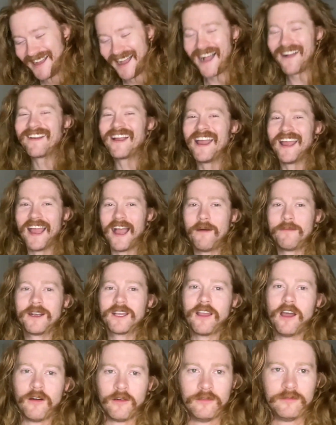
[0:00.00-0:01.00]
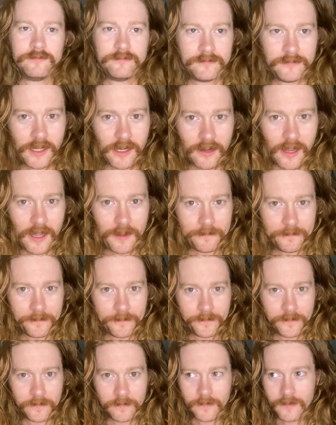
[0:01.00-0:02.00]
Okay, I'm gonna go. Okay?
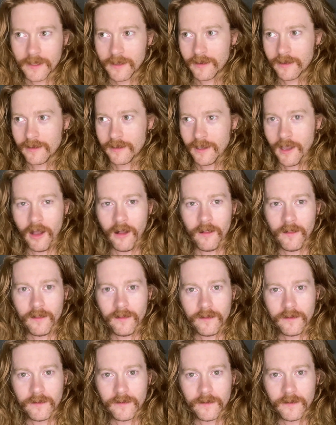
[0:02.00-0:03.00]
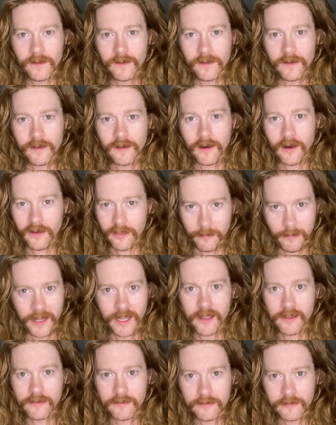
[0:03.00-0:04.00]
Y'all are the
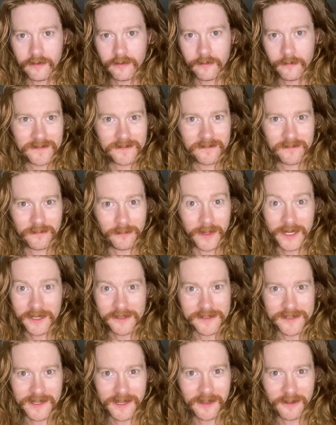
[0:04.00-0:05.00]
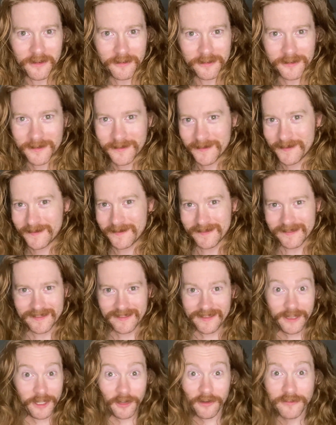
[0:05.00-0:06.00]
best. Be yourself.
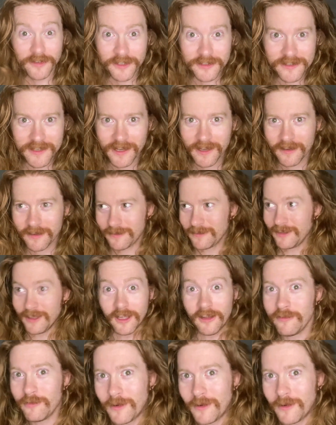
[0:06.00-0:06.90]
Love yourself. Love